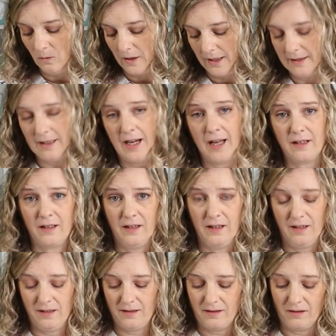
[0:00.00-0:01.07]
wait at
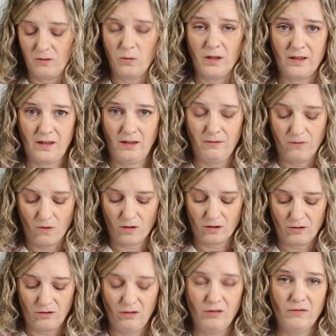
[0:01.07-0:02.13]
least 24
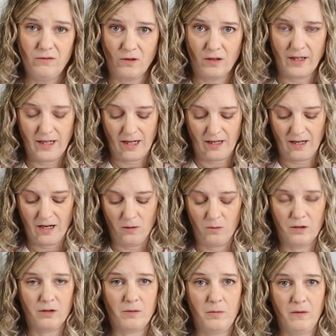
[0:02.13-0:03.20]
to 48
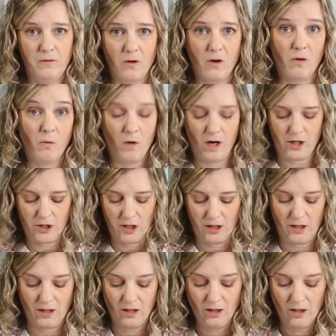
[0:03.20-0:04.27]
hours before
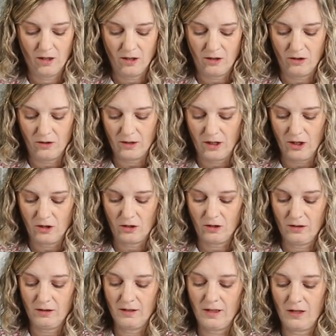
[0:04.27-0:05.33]
washing your
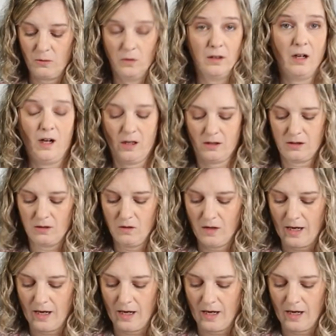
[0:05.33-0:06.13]
t-shirt. That will also